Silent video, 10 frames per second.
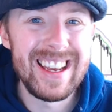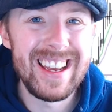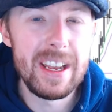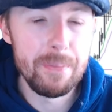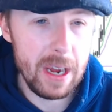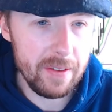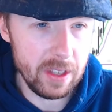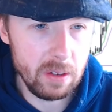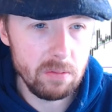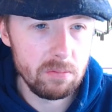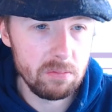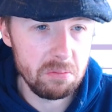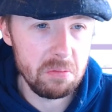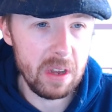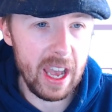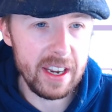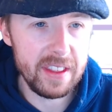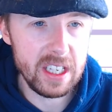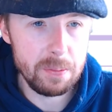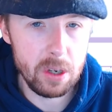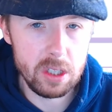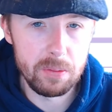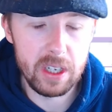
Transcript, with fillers: in my view, anything's possible